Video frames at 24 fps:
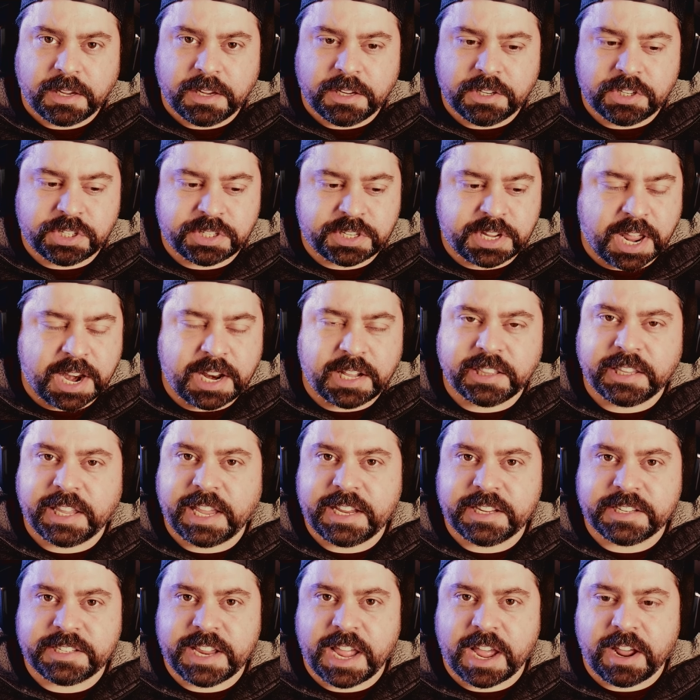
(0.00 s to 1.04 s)
He just kind of
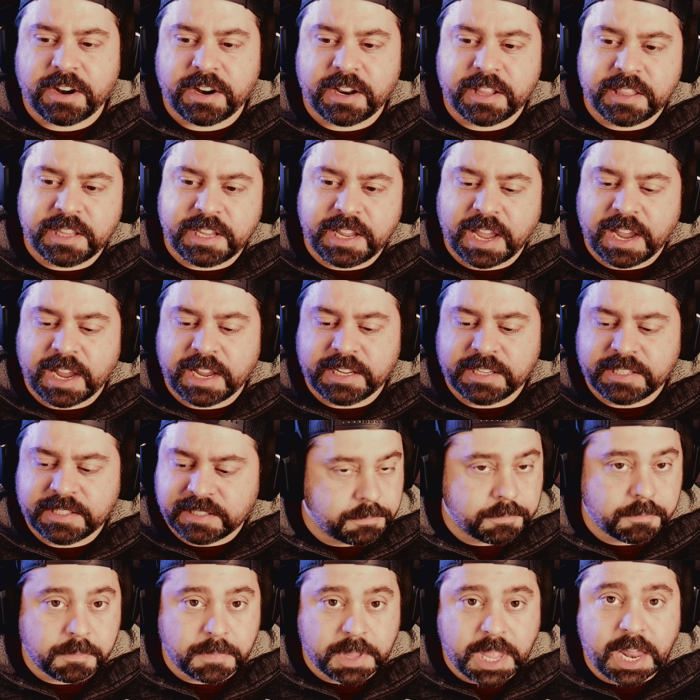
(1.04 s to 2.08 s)
lays down on the
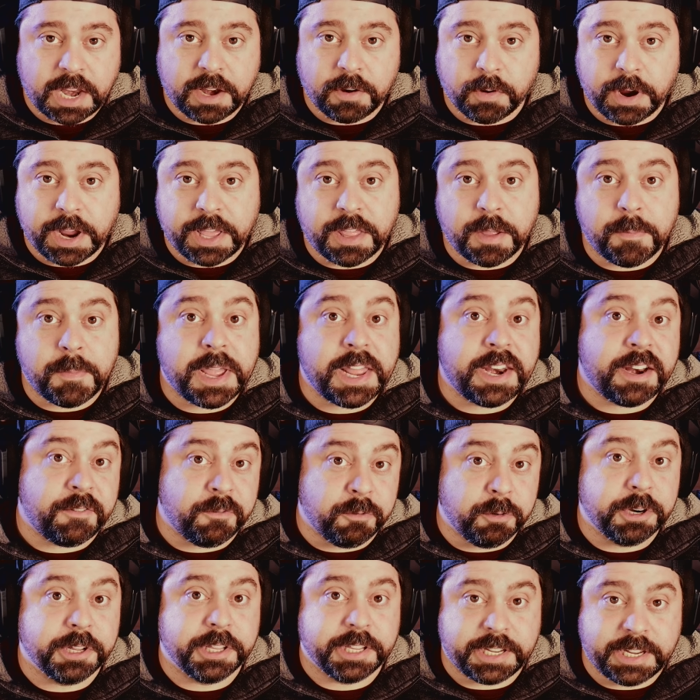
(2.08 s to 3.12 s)
ice. Anyway, they made it
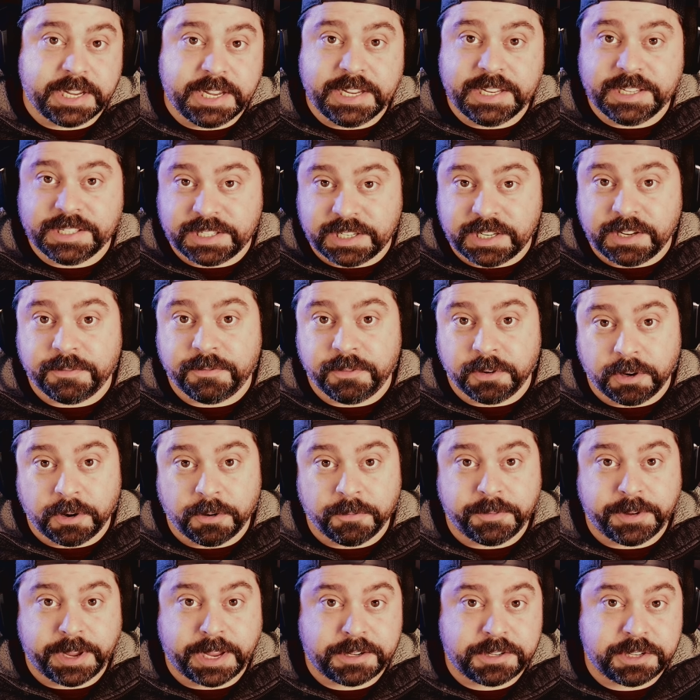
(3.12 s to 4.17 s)
really easy for
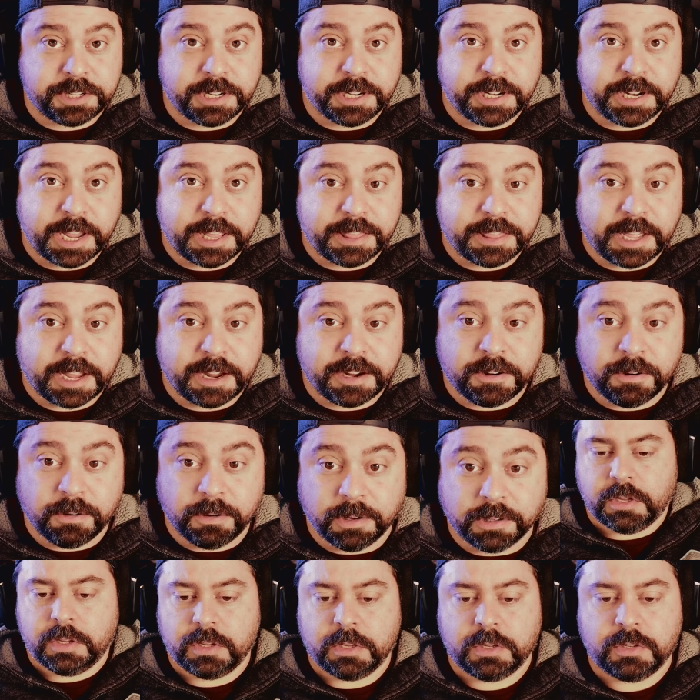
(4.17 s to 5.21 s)
Ovechkin to get that
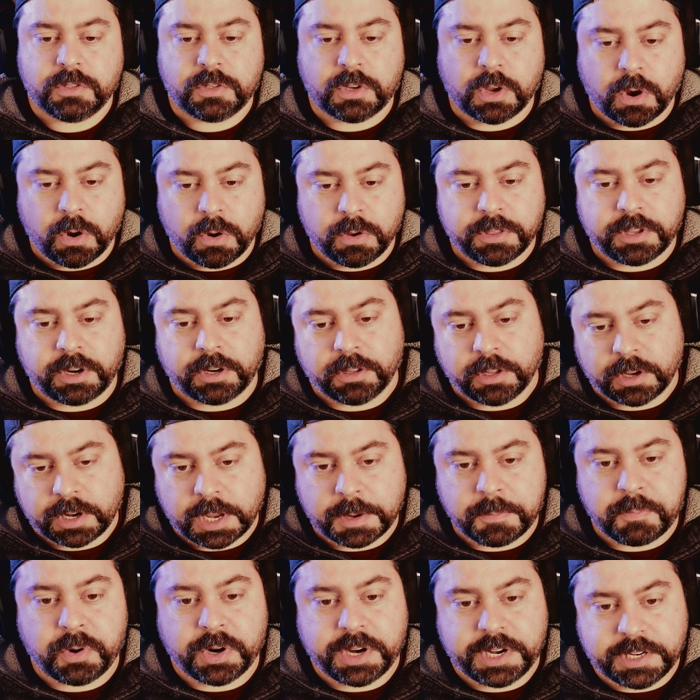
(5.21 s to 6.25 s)
goal. So they're
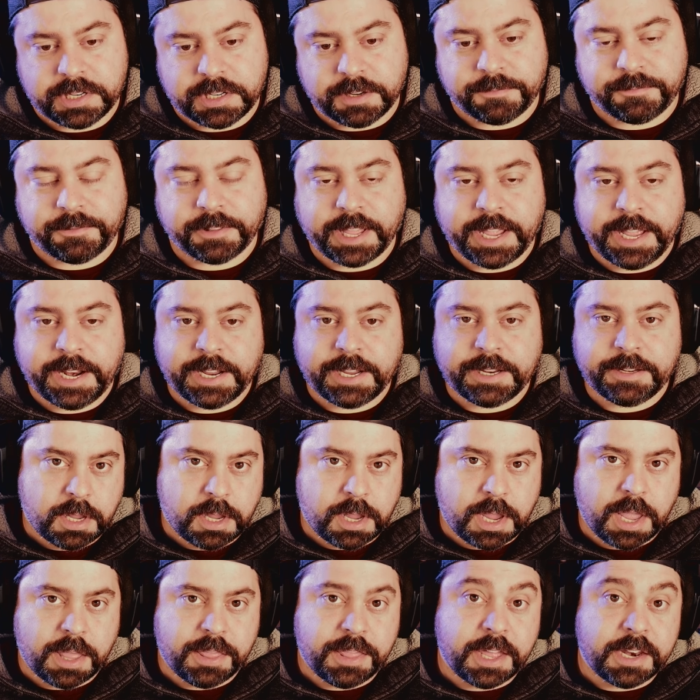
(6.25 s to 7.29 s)
looking pretty deflated.
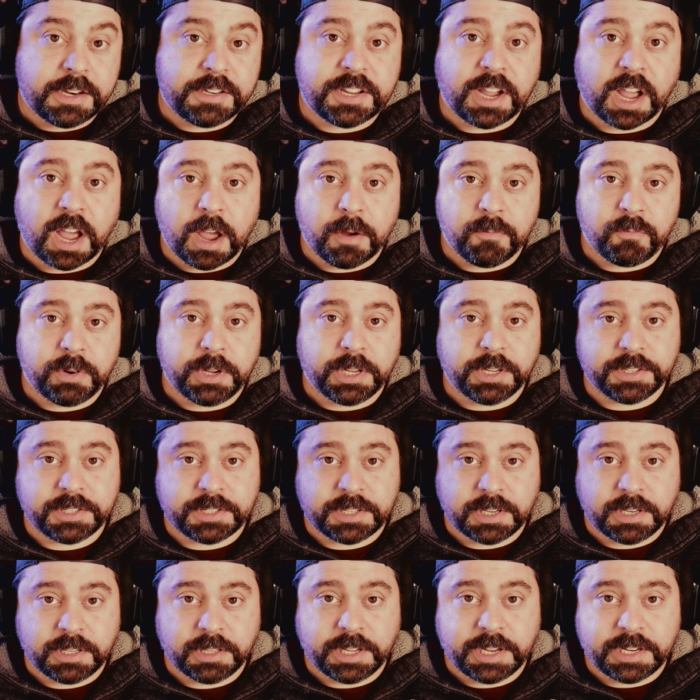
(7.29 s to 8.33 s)
And then Tom
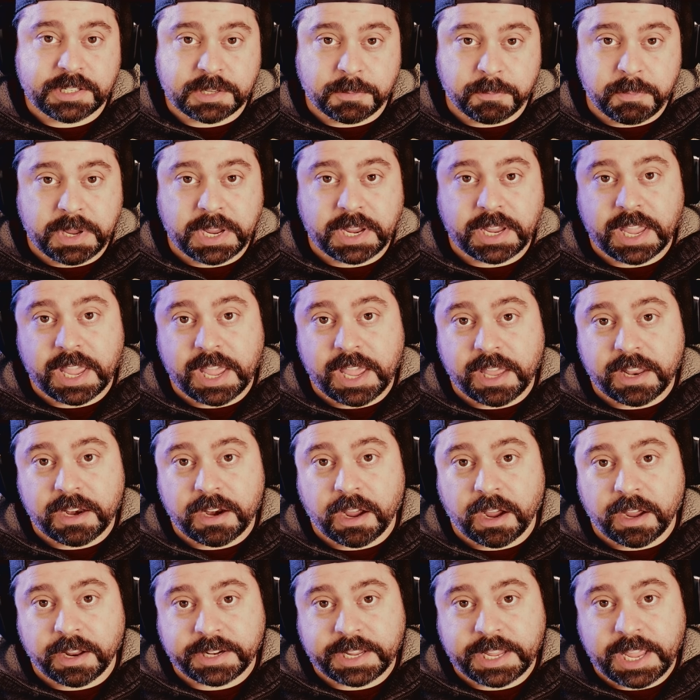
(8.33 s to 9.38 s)
Wilson lays a big hit
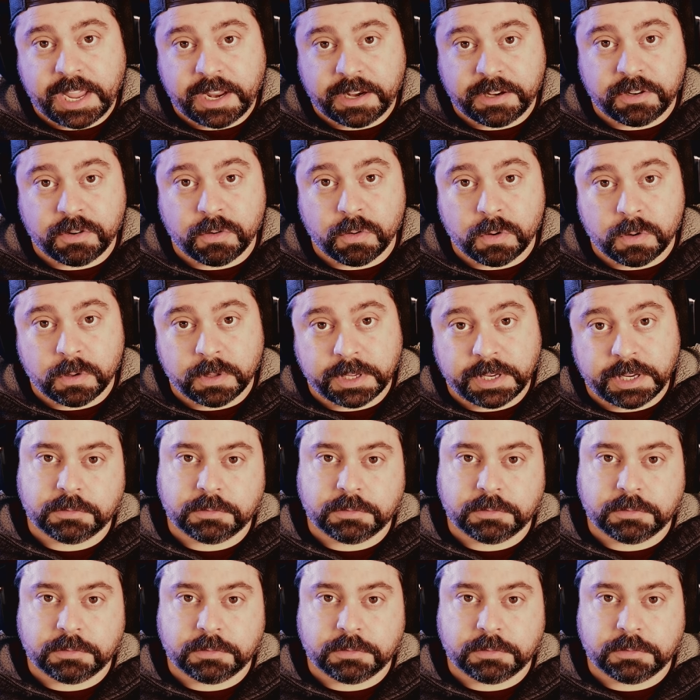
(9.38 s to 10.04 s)
on Caden Gooley.